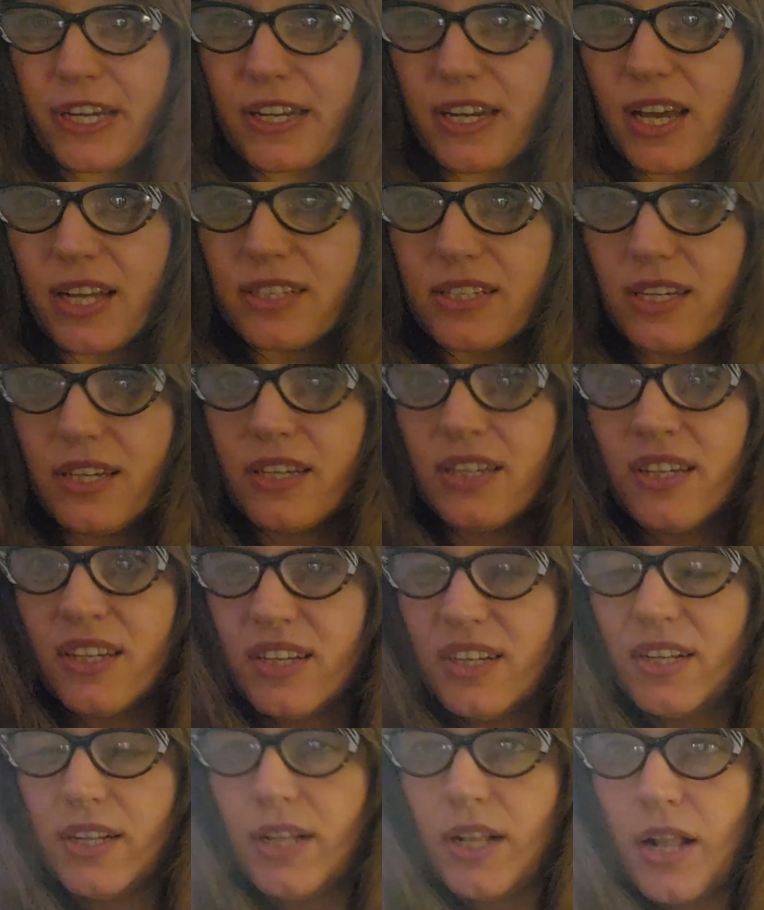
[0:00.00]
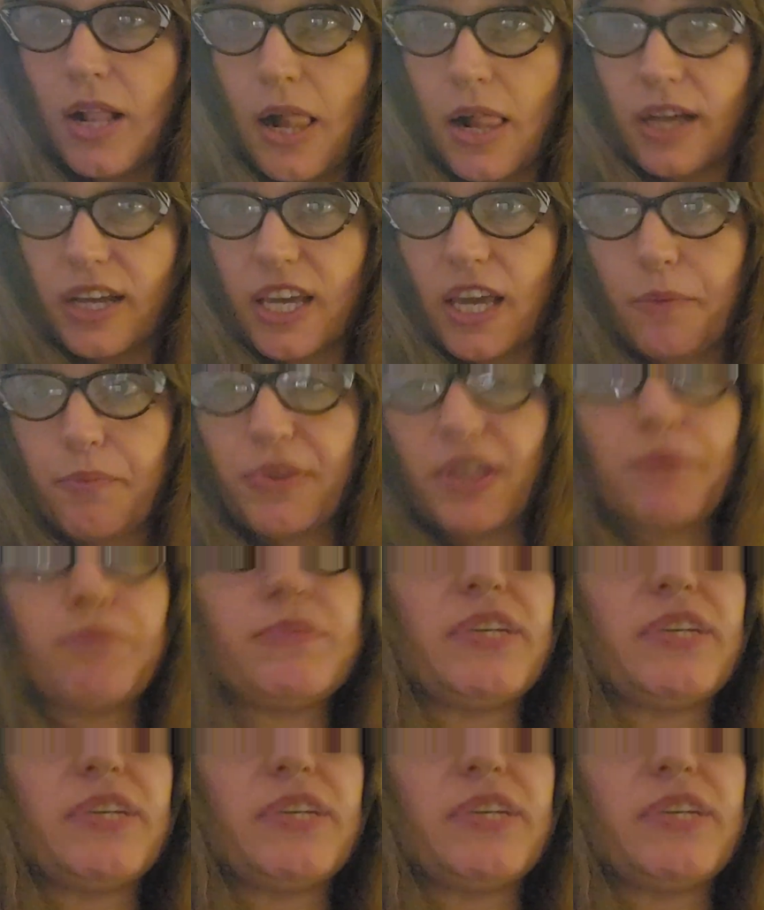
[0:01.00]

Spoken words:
not to keep them